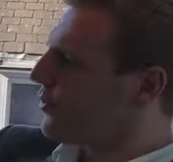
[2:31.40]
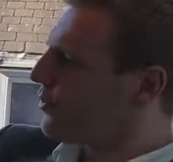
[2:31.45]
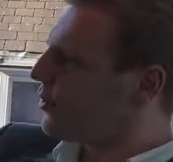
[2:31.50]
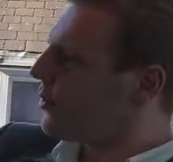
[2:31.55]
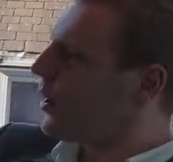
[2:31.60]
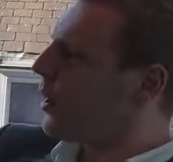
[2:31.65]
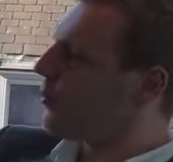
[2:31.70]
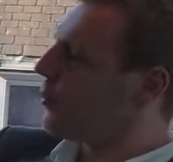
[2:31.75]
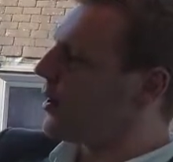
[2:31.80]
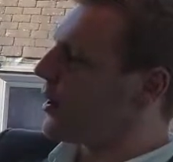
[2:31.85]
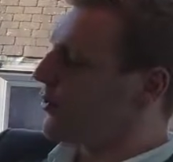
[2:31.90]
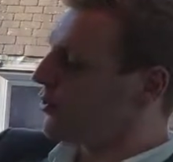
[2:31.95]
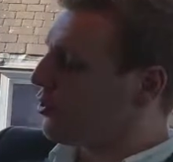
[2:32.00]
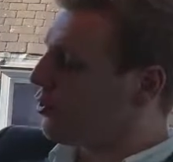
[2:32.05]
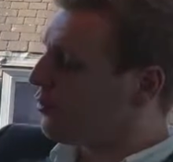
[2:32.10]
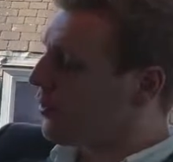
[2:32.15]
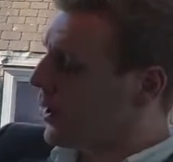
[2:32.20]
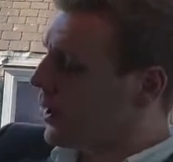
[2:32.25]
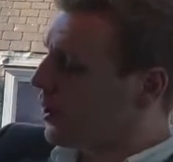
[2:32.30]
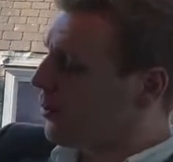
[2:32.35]
So, brilliant. So
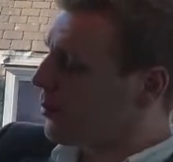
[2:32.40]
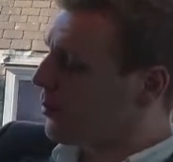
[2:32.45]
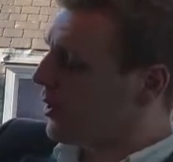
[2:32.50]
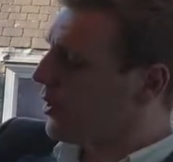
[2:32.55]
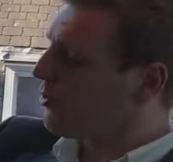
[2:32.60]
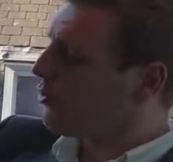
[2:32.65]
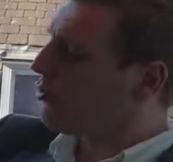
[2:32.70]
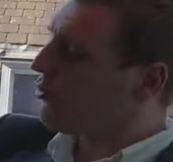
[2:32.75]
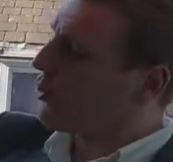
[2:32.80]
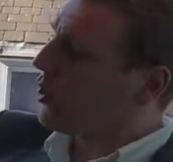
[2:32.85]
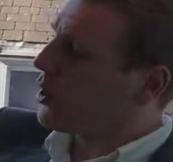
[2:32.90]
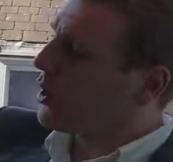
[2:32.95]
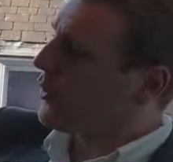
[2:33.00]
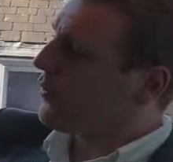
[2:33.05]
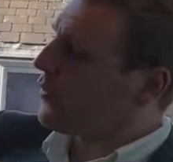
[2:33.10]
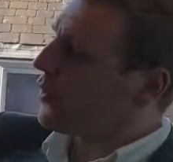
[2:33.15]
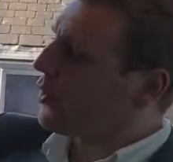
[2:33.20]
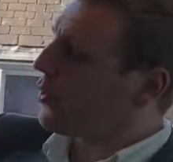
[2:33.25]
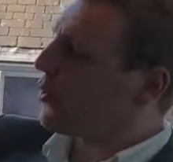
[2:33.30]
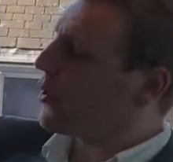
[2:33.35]
you're running operations not only
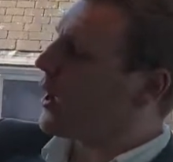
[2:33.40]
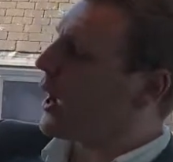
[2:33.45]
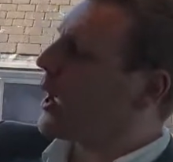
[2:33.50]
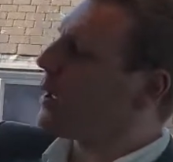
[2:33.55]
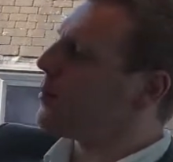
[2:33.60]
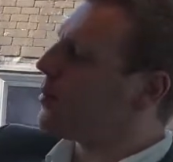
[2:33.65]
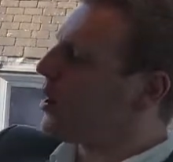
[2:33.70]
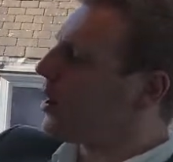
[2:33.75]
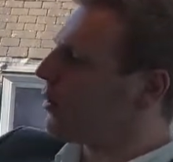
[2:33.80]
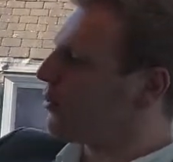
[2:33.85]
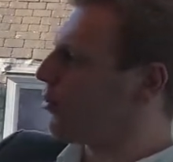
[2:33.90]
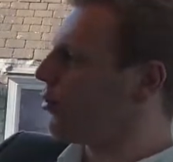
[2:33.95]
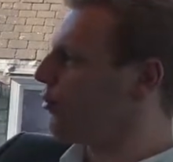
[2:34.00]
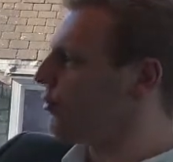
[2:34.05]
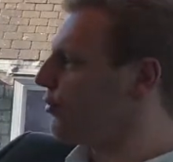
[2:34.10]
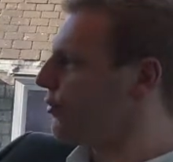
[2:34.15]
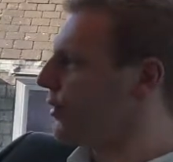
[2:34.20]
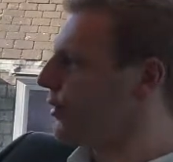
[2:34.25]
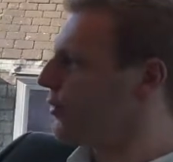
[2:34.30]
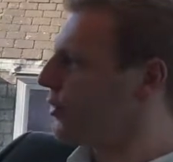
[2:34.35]
in the UK but
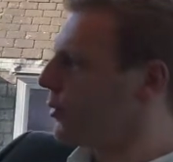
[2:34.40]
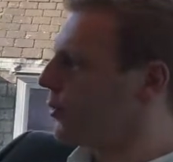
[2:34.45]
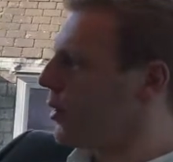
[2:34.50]
across the rest of the